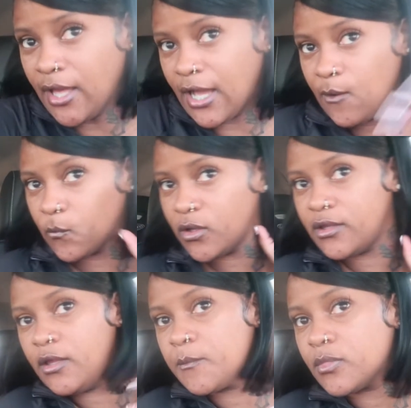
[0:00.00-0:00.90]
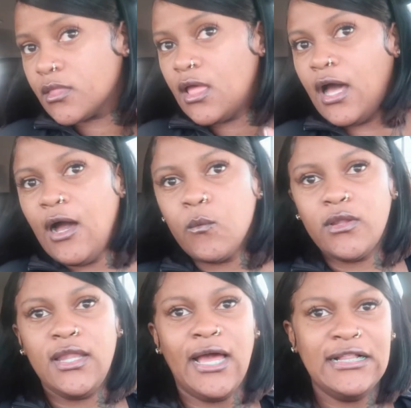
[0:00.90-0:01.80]
like i really i
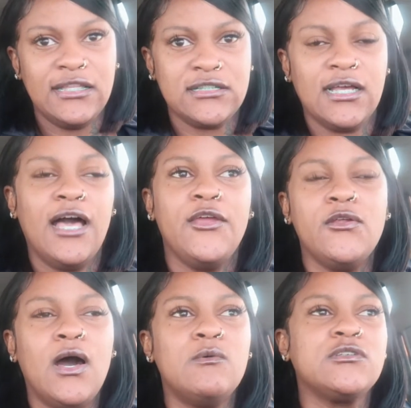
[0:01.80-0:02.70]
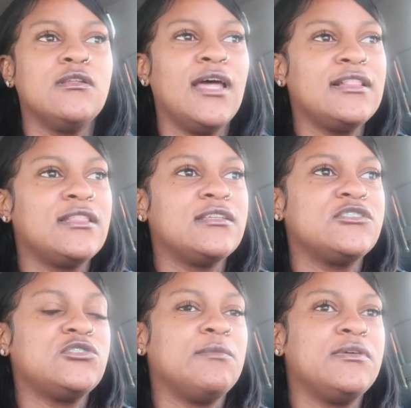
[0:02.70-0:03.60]
really like this like how you know i was gonna like this and
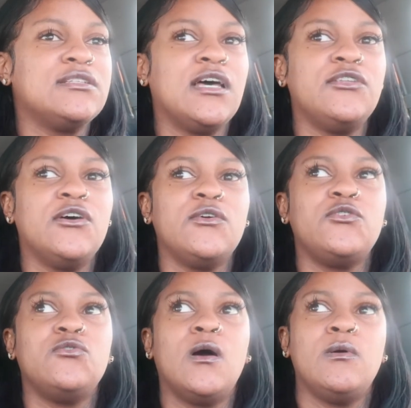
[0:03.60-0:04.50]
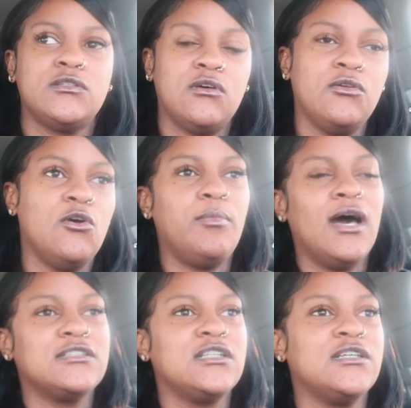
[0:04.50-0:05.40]
she's like because i know you always on your
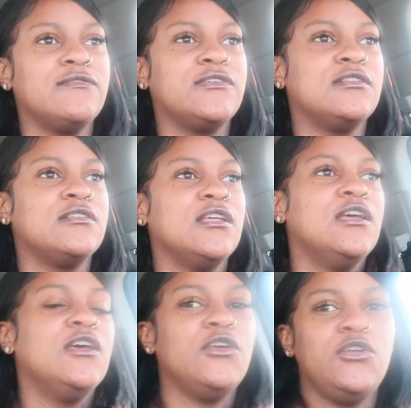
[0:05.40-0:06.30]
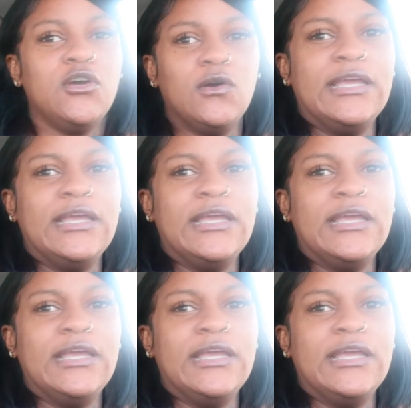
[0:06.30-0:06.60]
positive and you know